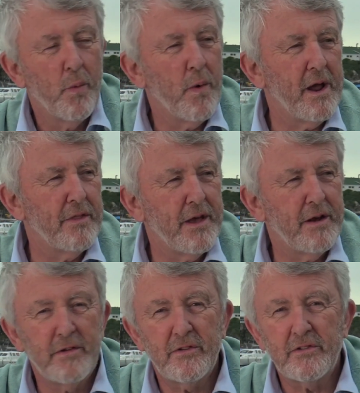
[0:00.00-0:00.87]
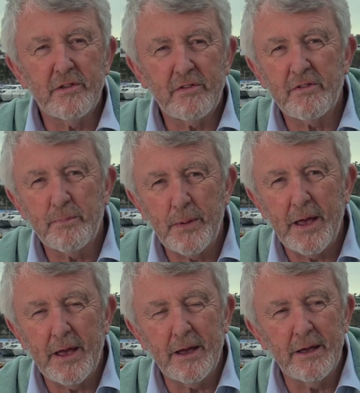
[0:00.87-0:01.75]
Where there is
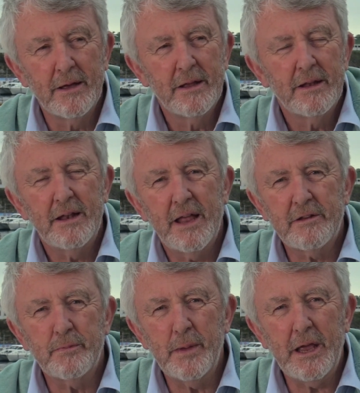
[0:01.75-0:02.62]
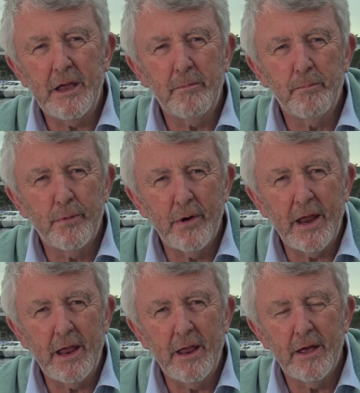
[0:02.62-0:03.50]
despair, let me
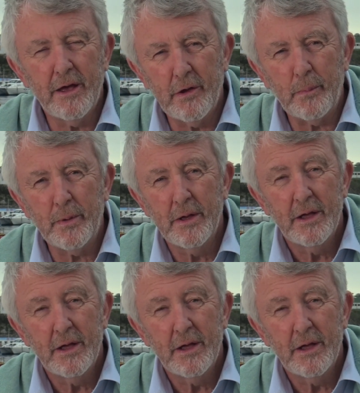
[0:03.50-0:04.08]
bring hope.